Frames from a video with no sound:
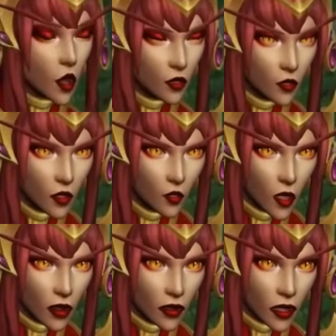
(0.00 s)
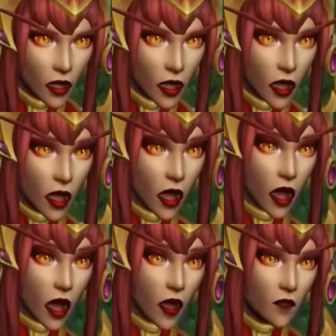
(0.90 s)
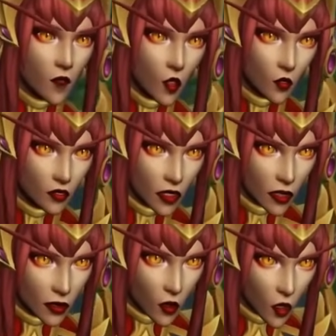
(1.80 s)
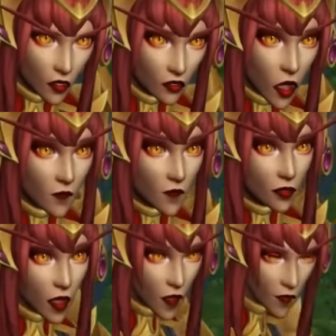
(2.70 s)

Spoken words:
It is actually quite amazing to